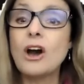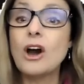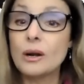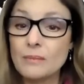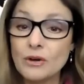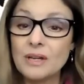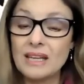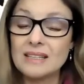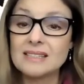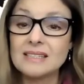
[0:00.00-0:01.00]

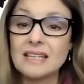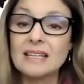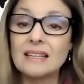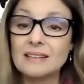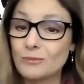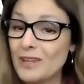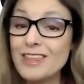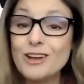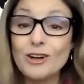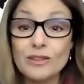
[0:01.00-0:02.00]
harmonious in, in with
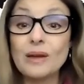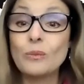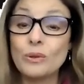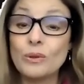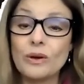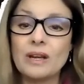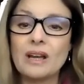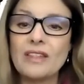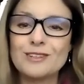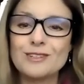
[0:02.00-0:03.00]
the earth and with one
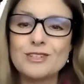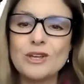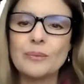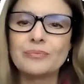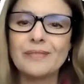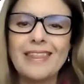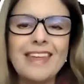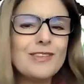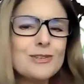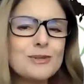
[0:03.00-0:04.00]
another so I think
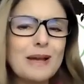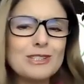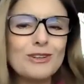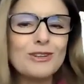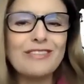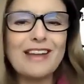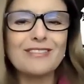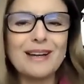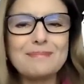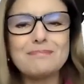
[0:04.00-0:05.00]
those are my two favorite.